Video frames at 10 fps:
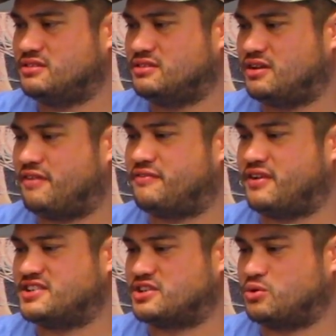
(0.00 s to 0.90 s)

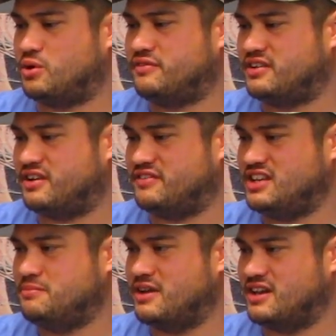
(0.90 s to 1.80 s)
equivalent of
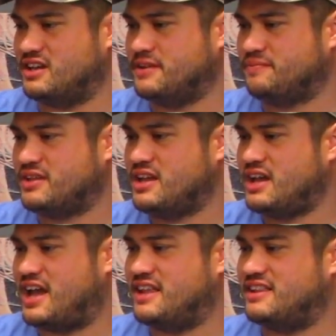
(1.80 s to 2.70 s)
eBay,
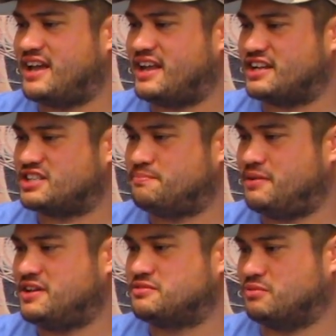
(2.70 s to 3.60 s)
and they had a
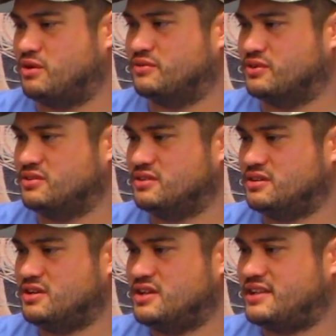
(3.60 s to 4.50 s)
Space Rover.
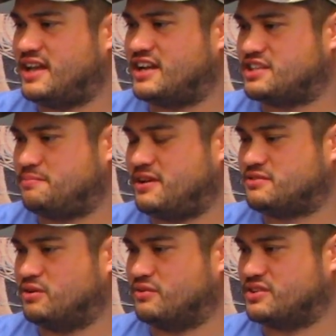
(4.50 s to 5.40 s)
They had a Space
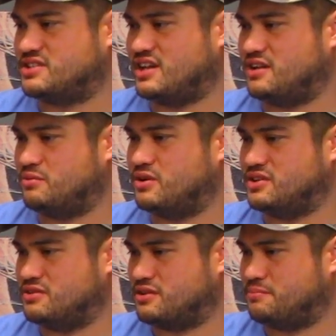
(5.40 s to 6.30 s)
Rover set where
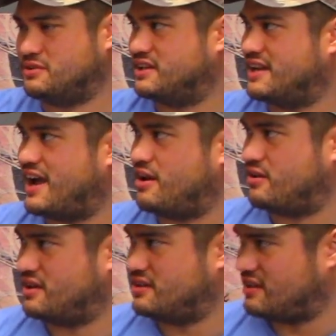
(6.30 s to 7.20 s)
you could put the guy on
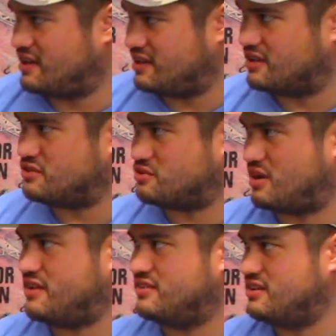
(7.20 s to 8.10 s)
it and he could
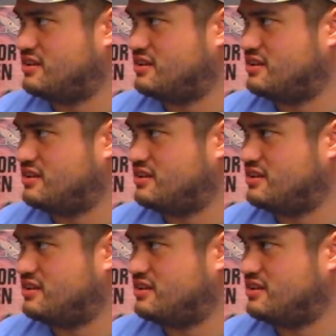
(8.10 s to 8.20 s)
drive it.